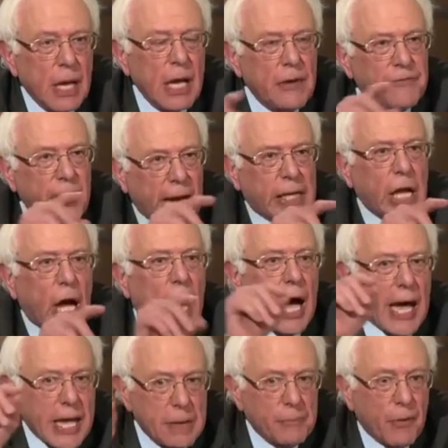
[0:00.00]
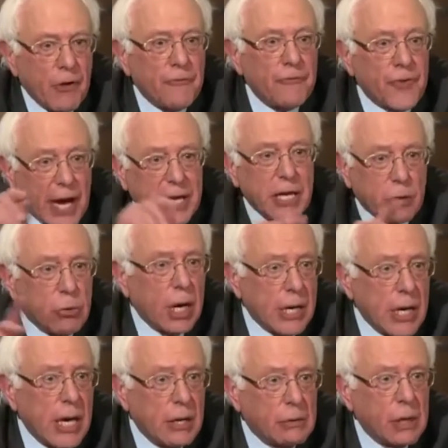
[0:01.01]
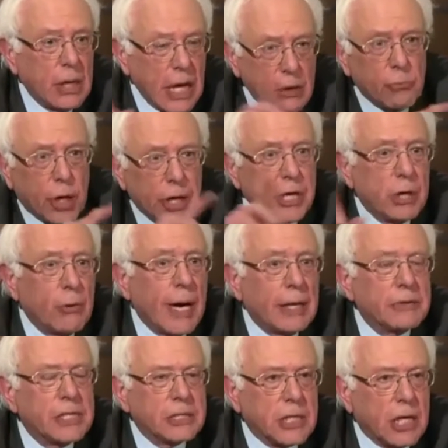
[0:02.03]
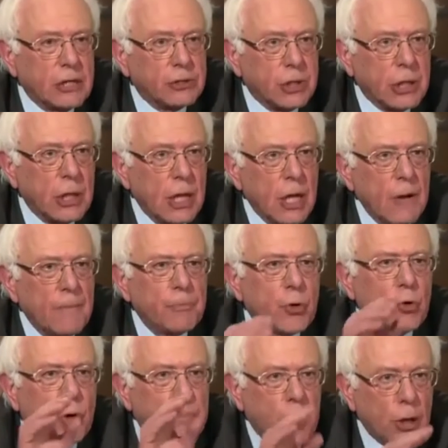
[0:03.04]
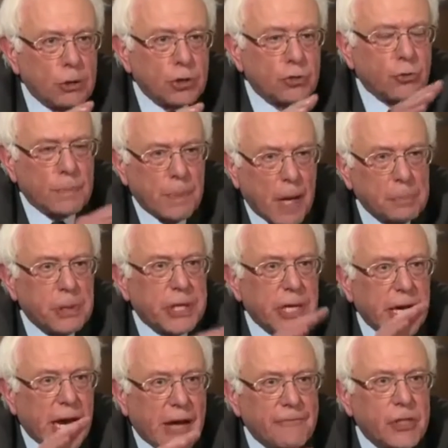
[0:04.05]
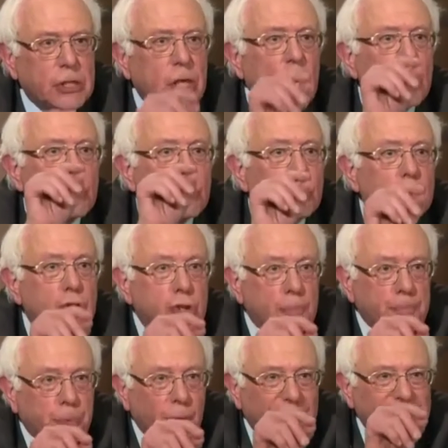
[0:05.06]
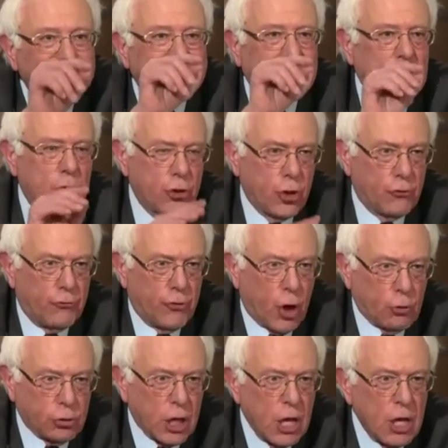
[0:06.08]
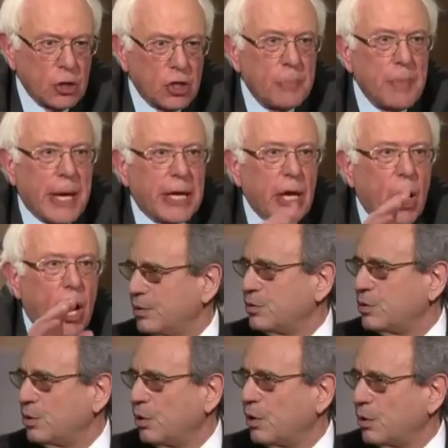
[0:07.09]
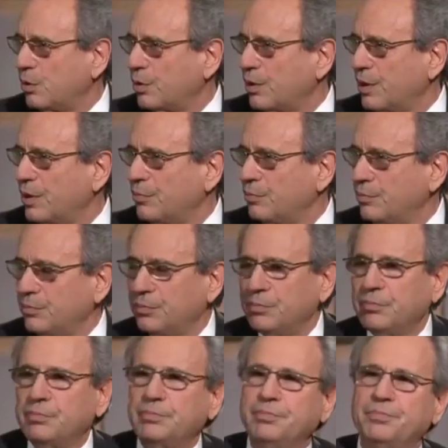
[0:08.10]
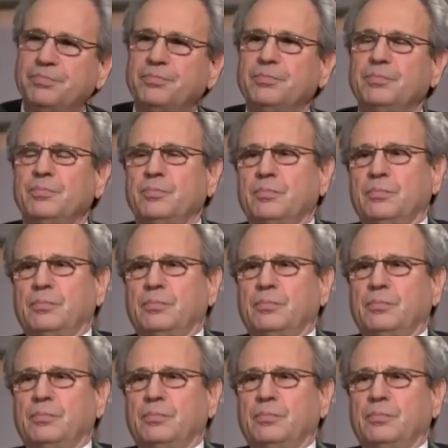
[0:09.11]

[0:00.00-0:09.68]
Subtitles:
In fact, I am fighting right now and running around this country to oppose Republican efforts to suppress the vote, to make it harder for poor people or people